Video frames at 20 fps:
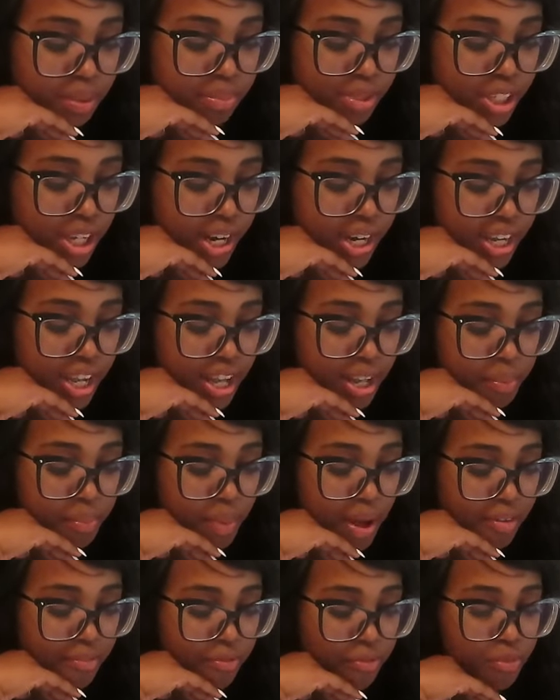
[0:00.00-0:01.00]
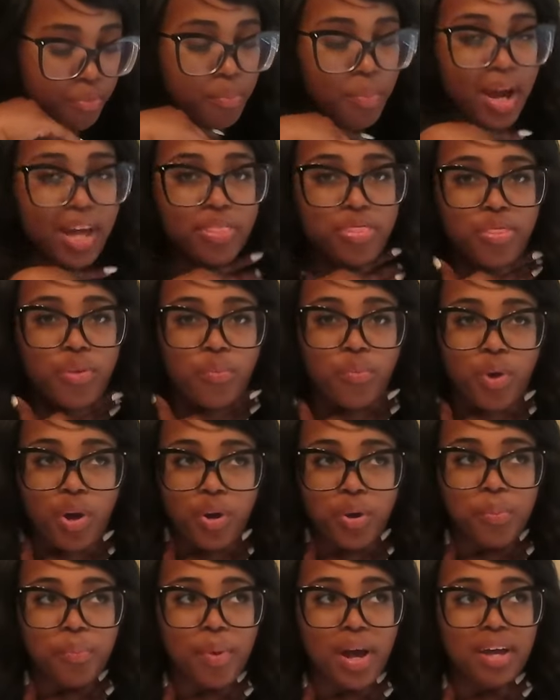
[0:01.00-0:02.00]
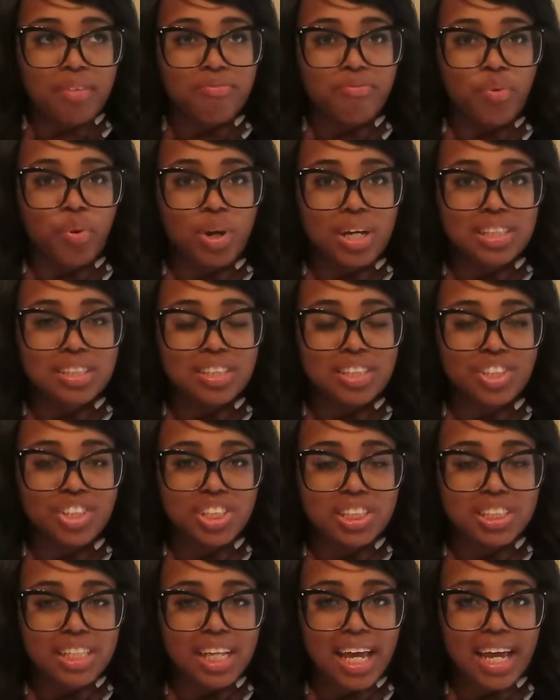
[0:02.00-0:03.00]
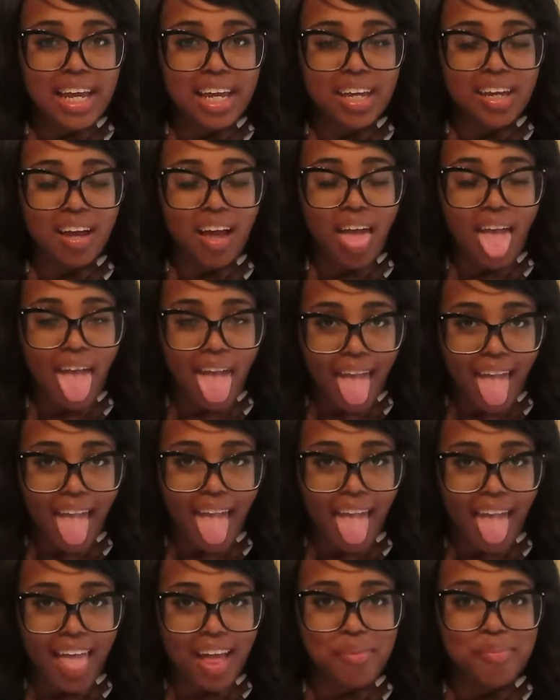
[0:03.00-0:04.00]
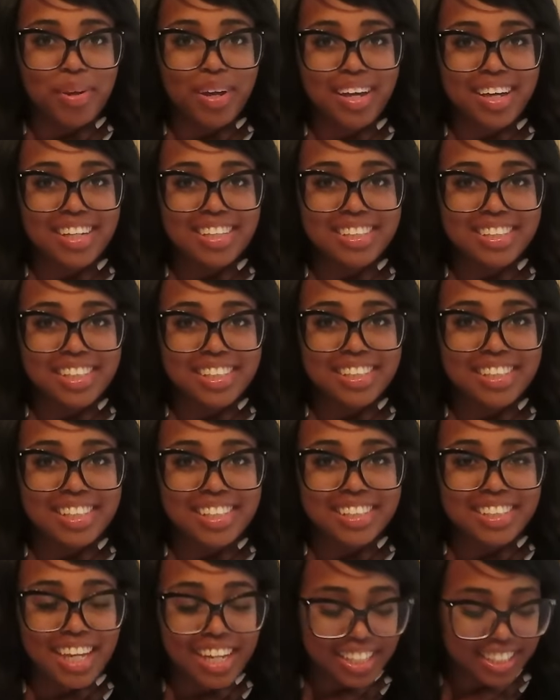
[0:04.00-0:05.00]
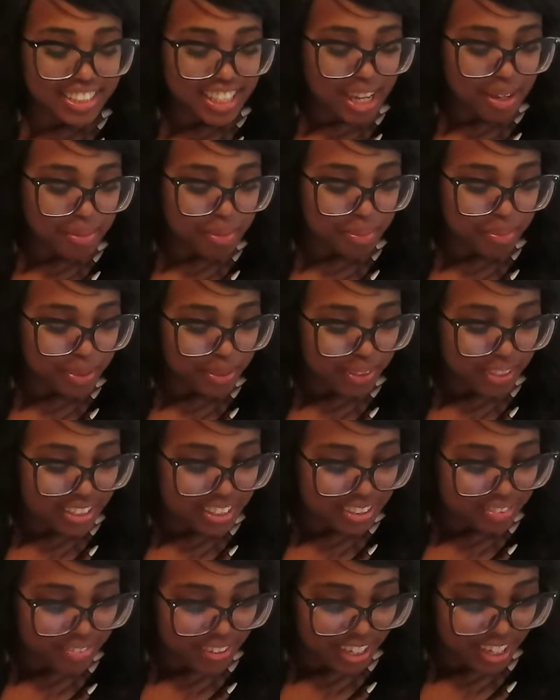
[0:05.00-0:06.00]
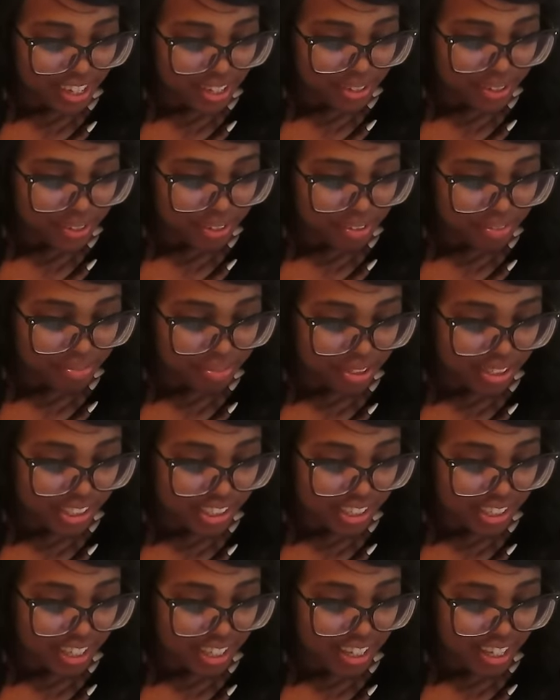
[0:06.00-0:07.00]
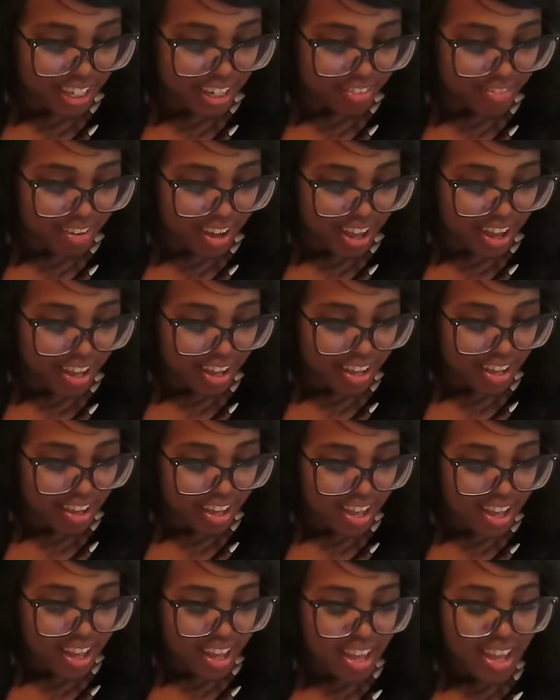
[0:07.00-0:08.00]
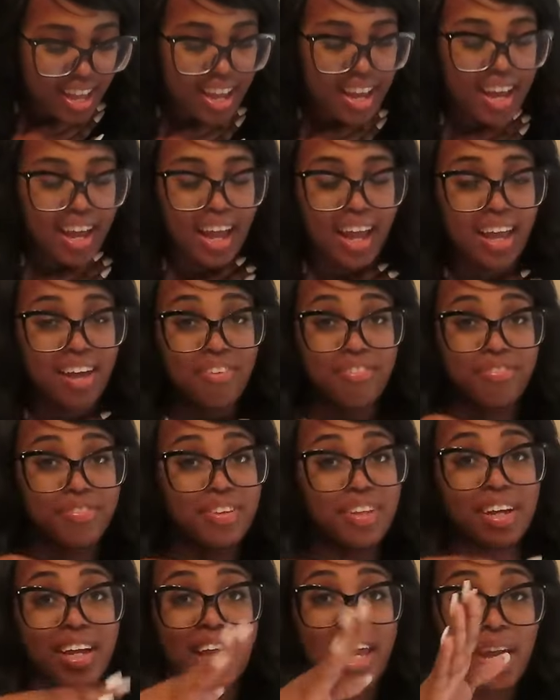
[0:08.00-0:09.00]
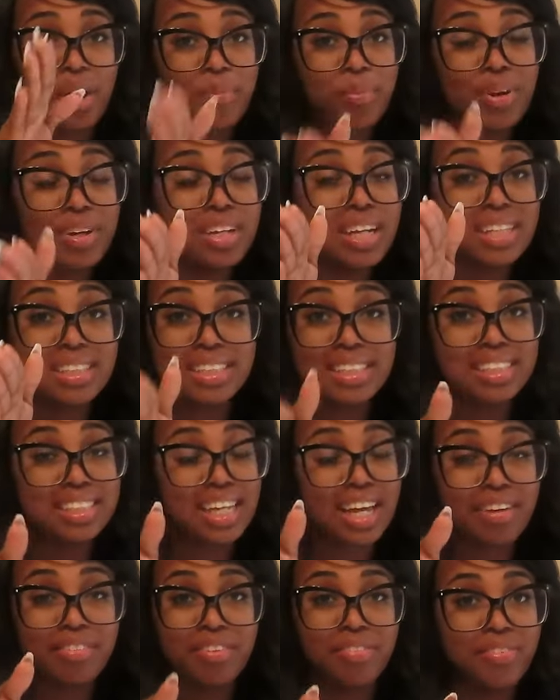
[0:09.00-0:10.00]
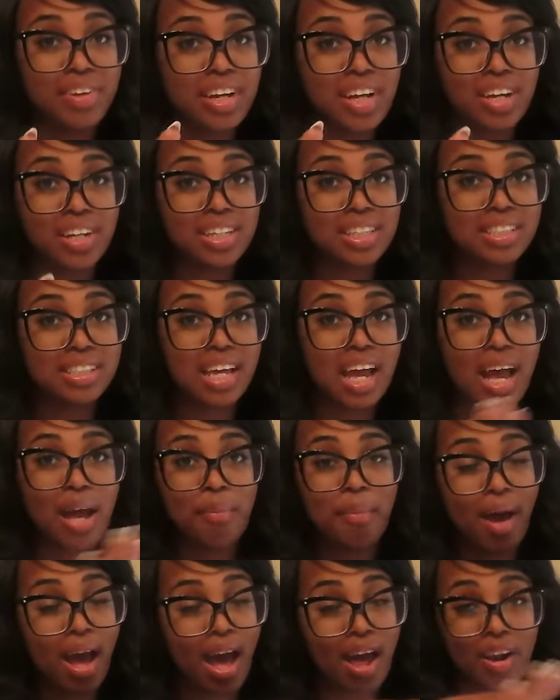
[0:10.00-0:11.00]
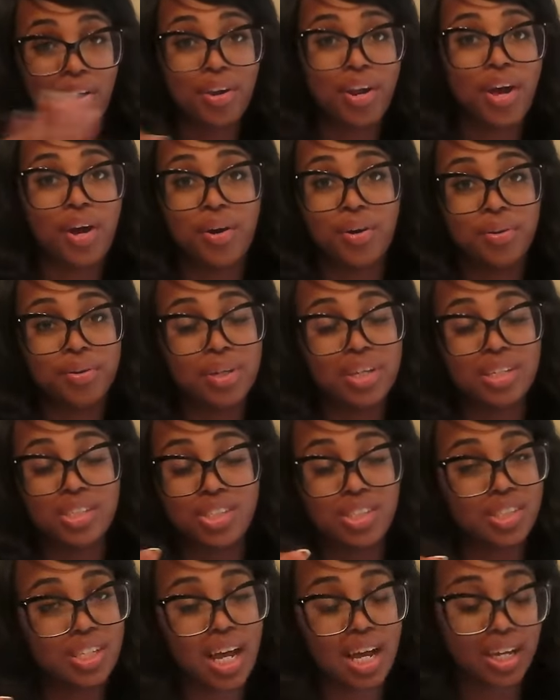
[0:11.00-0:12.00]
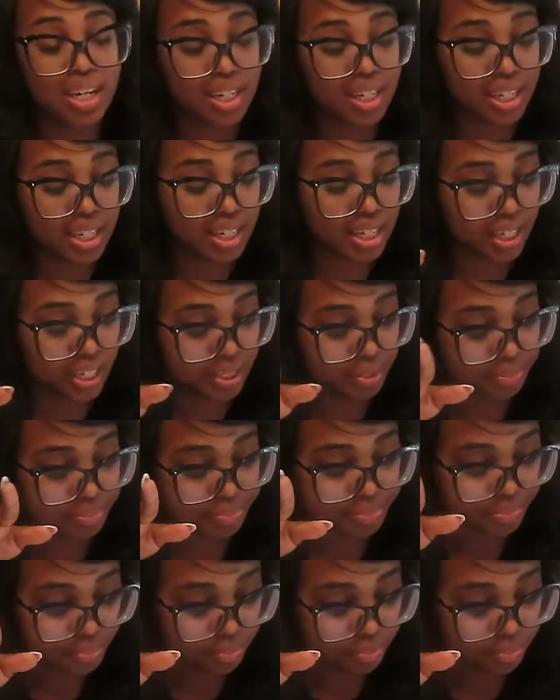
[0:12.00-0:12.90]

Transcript: sorry y'all, my throat, my voice is just like, because this is the second time I'm doing this video, unfortunately, and if the camera doesn't save the video this time, I don't know. It's just not going to get done.